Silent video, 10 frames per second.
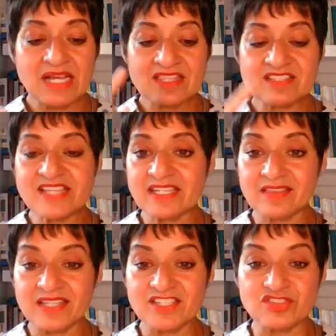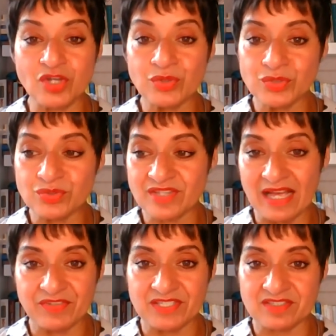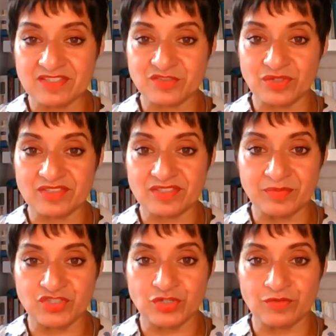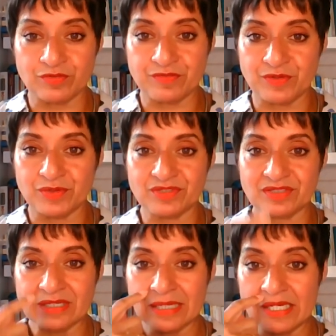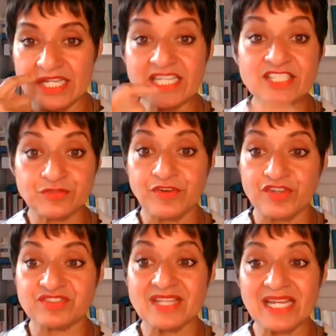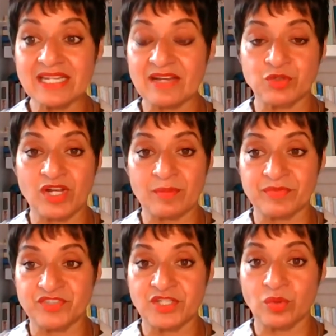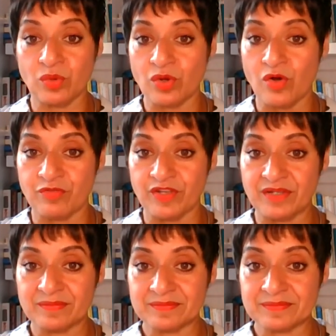The second thing is don't use caffeine as a substitute for food. Eat first and then have your cup of tea or coffee.